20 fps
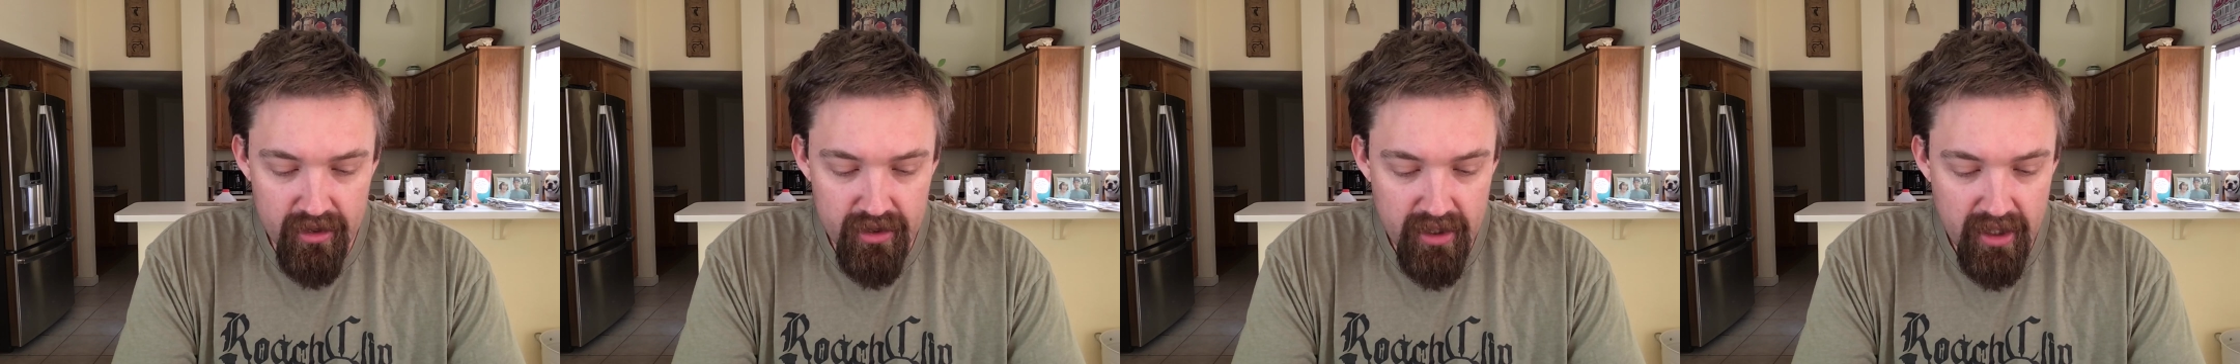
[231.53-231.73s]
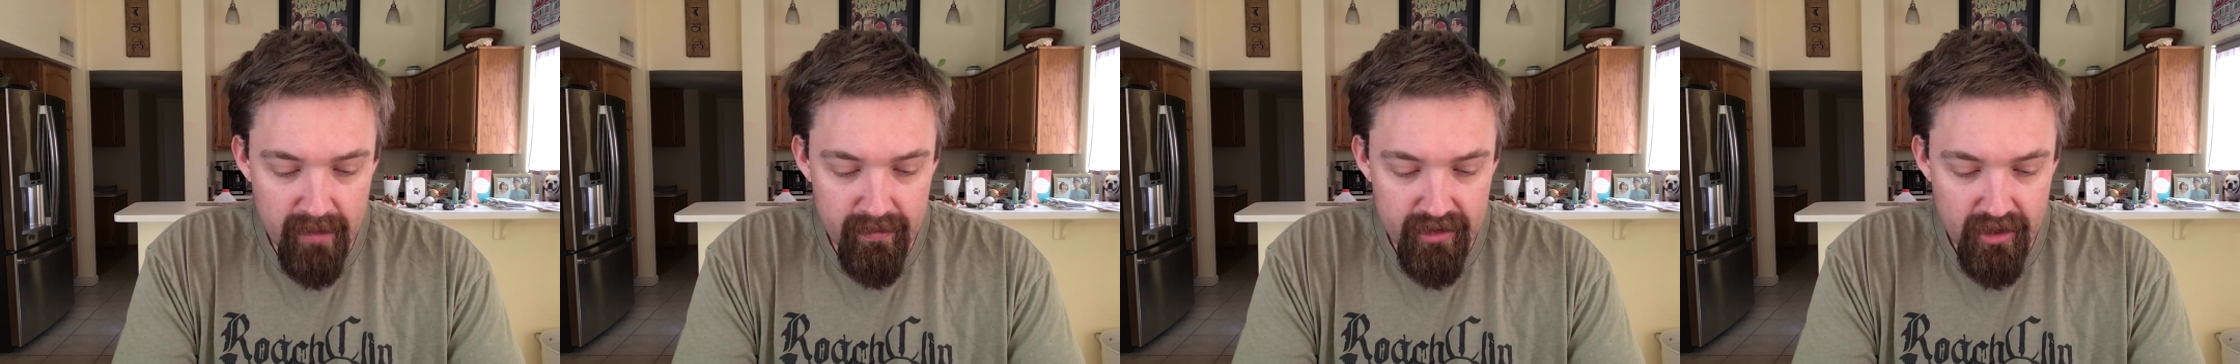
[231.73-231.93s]

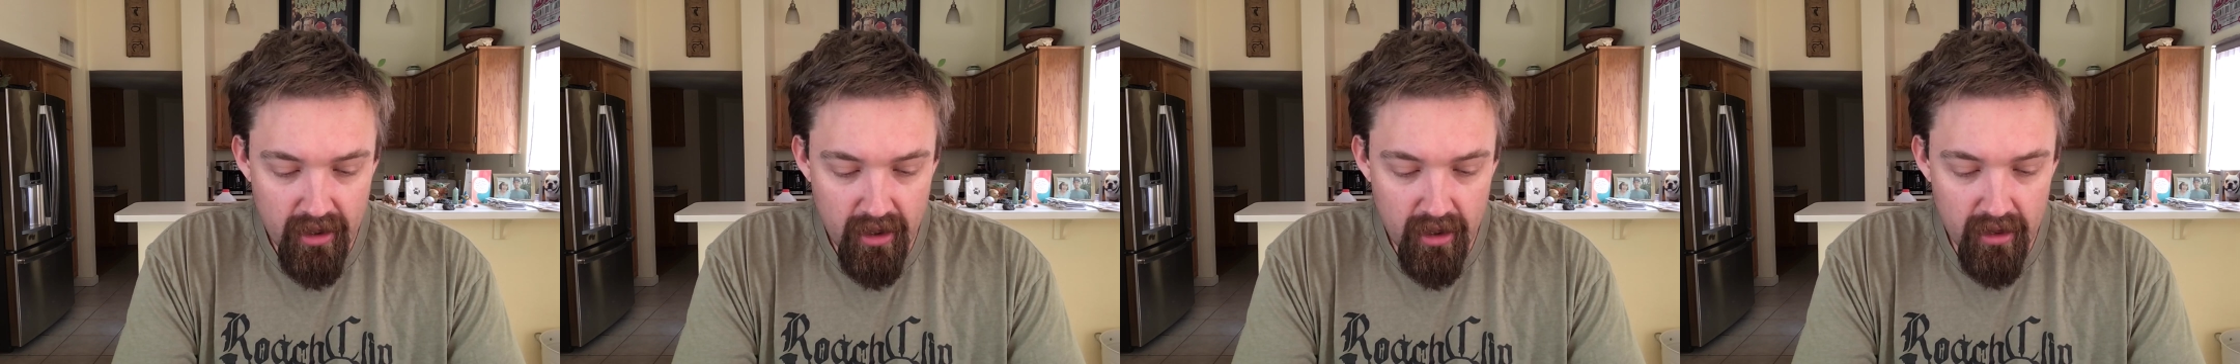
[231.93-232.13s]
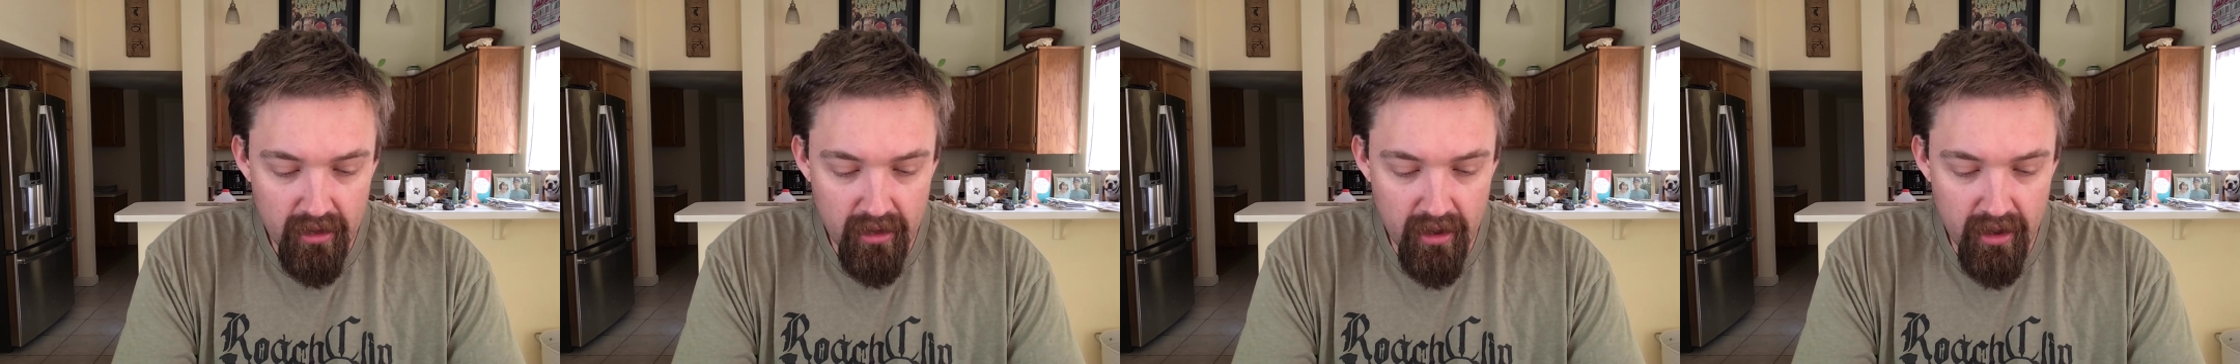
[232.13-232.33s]
James
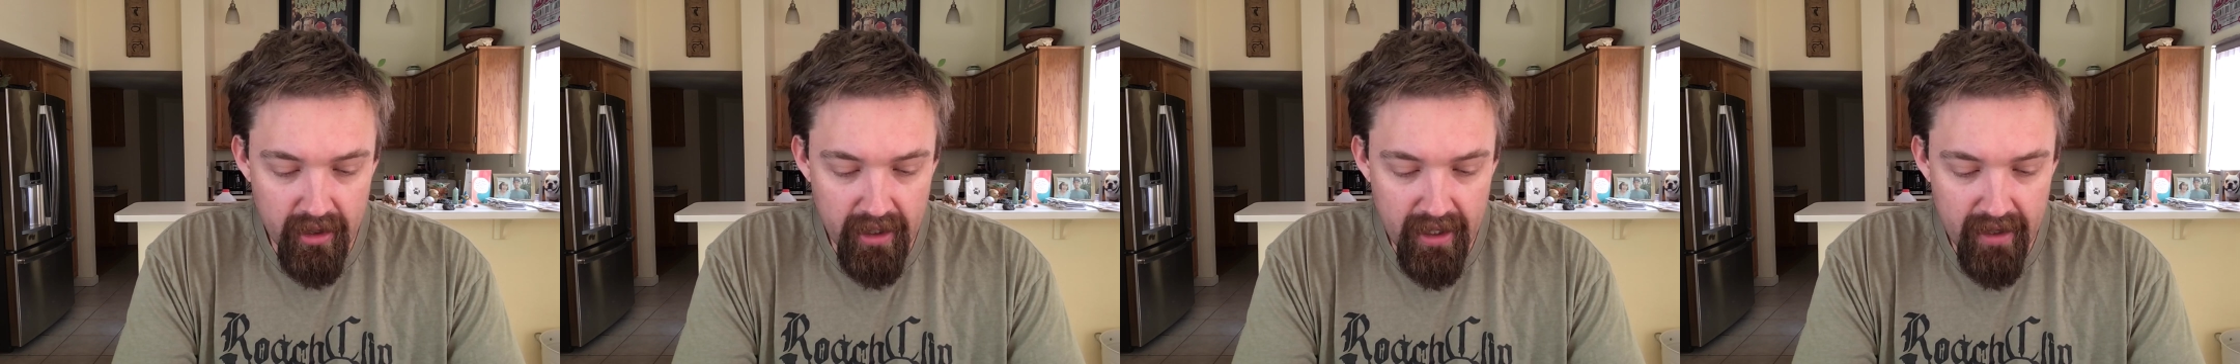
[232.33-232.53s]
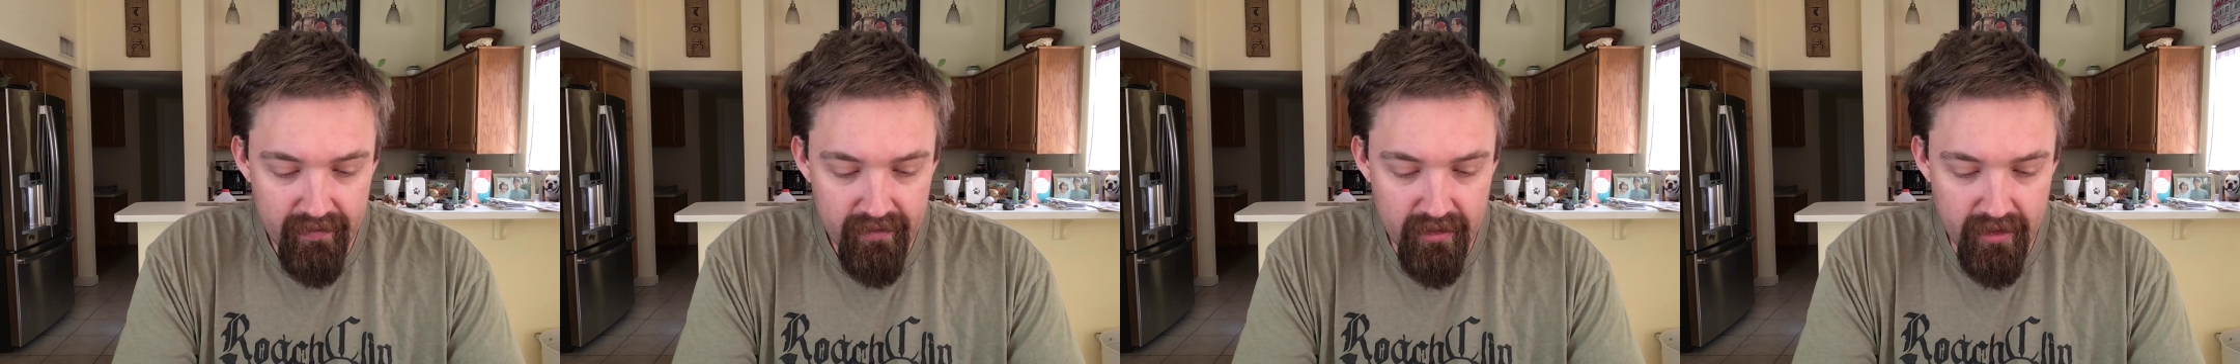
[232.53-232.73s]
heart long
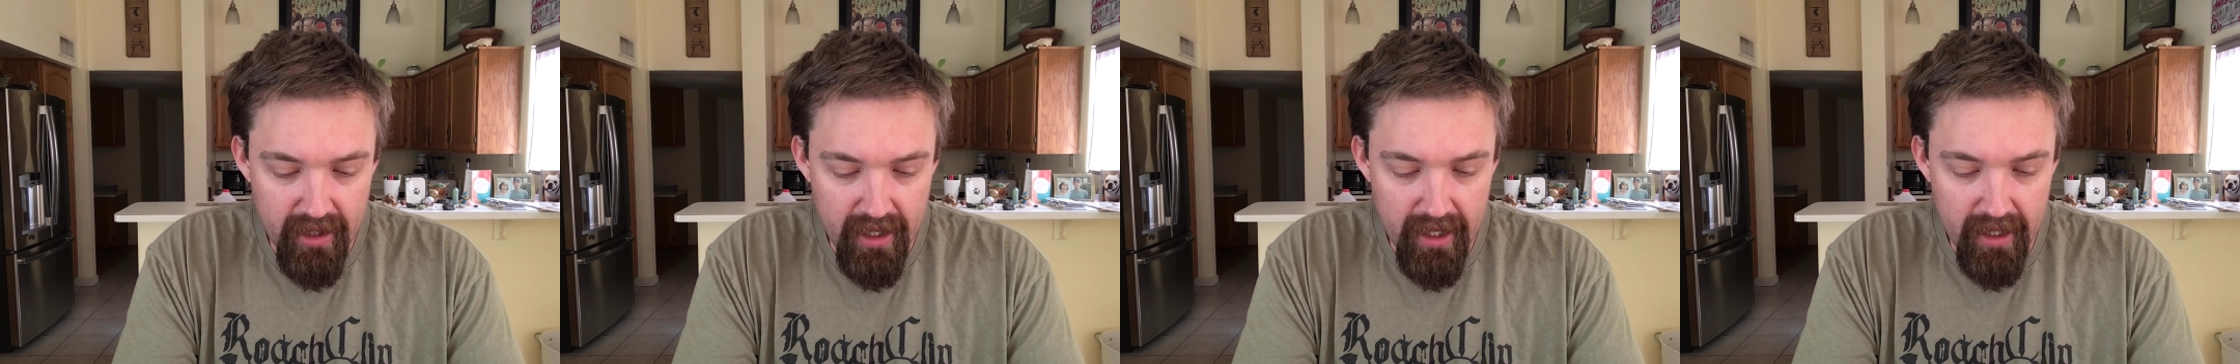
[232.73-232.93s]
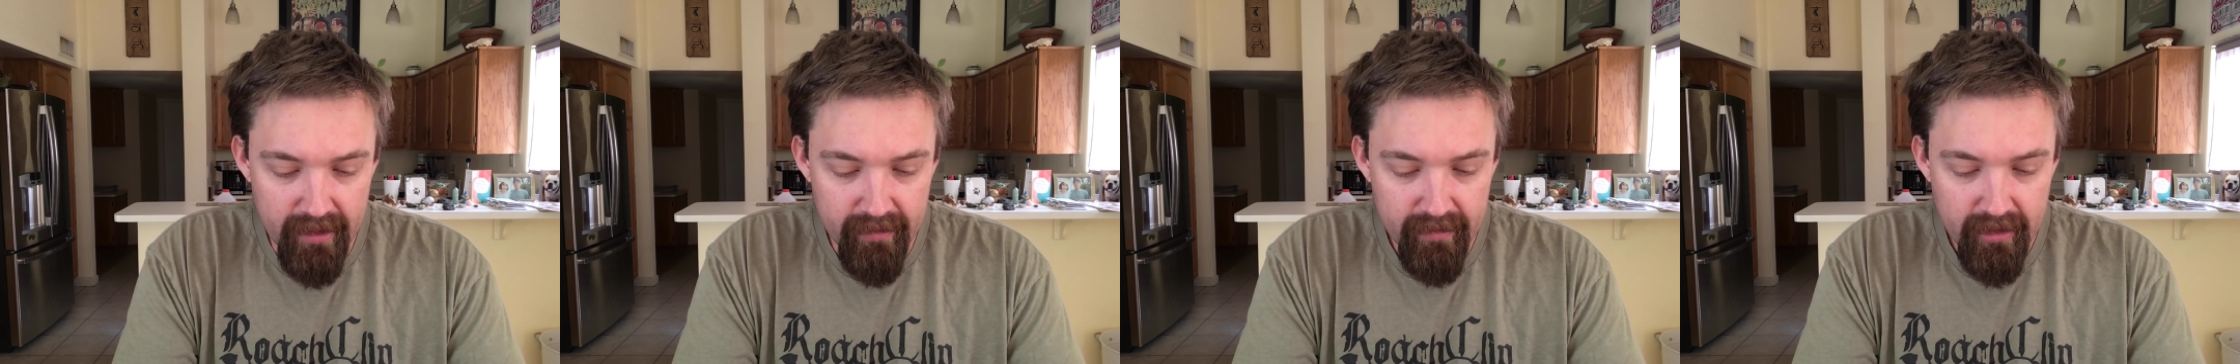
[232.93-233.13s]
after
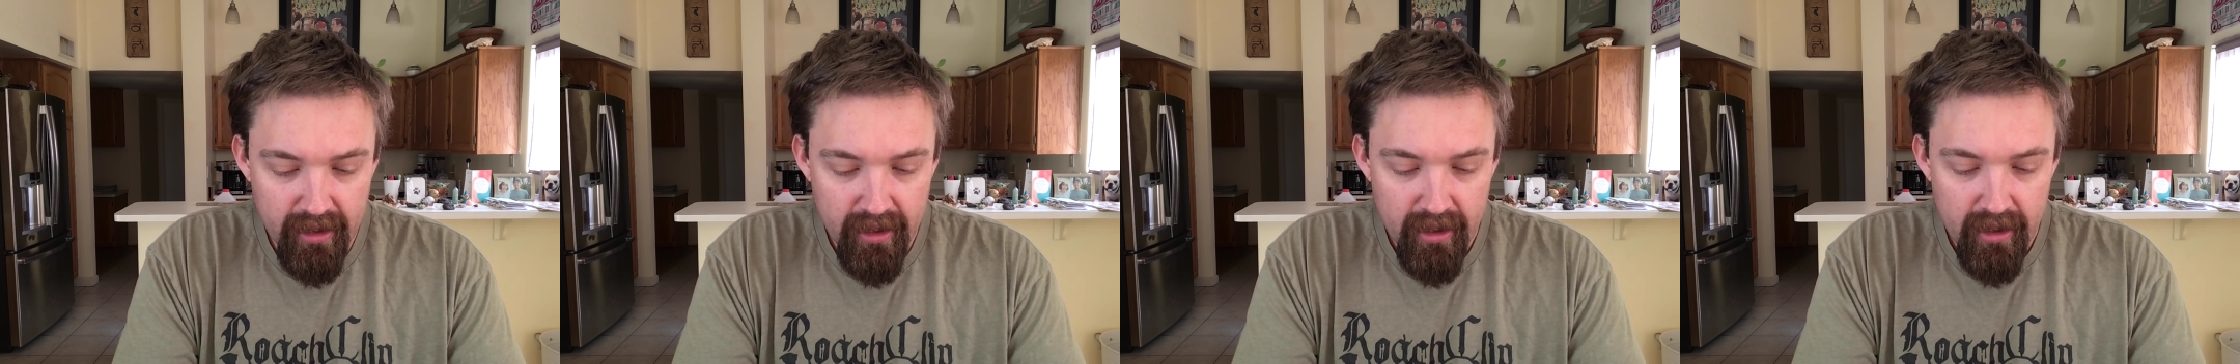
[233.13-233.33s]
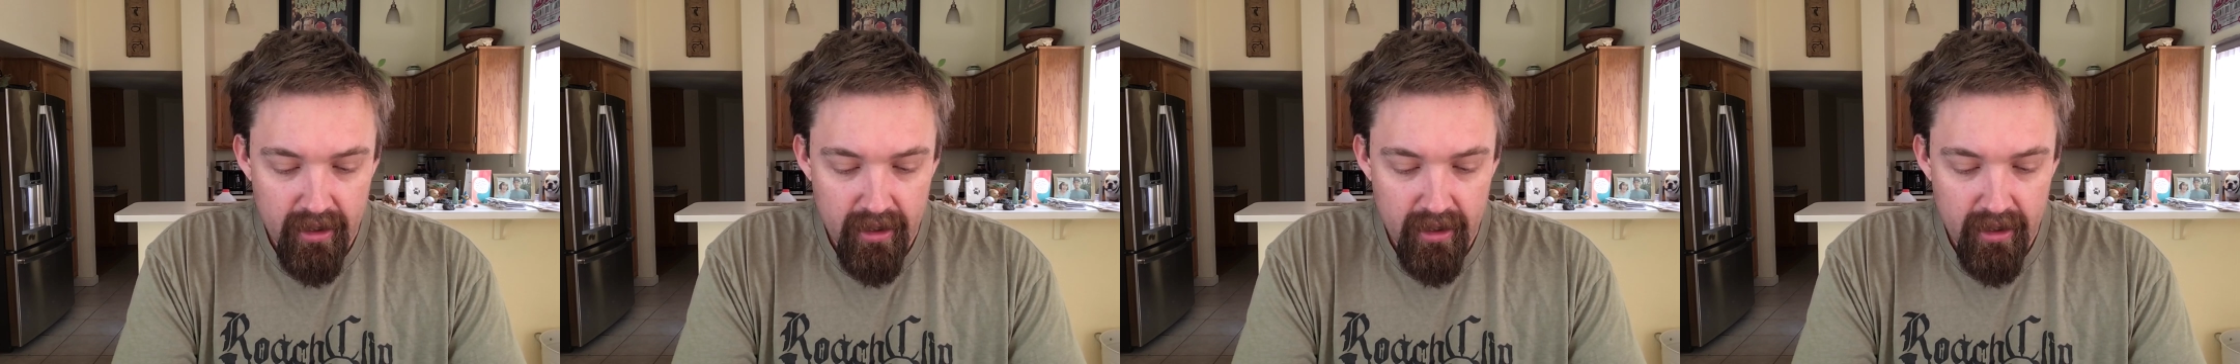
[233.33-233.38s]
that.